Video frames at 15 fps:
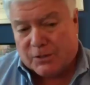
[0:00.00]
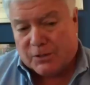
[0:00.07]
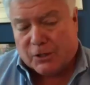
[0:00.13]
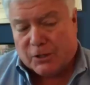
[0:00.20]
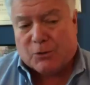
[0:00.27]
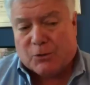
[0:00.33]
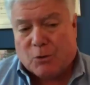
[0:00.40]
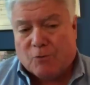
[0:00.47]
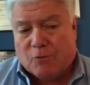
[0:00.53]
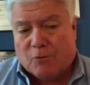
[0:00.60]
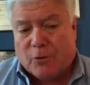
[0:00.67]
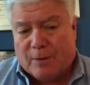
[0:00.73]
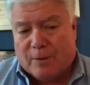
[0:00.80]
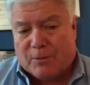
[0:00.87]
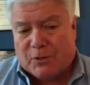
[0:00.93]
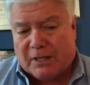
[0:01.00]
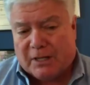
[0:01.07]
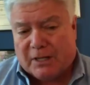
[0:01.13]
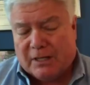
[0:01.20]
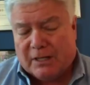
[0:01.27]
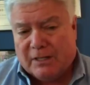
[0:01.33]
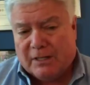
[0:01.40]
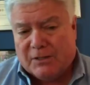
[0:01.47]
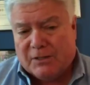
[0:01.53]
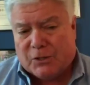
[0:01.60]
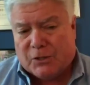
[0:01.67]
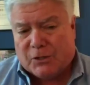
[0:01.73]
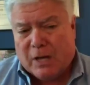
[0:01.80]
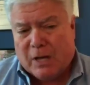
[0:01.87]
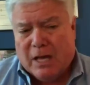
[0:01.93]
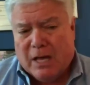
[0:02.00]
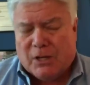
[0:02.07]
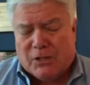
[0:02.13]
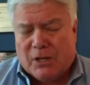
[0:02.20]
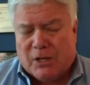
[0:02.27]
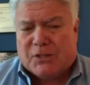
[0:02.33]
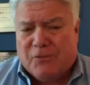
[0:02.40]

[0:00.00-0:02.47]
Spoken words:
also overrepresented ADD. So it's a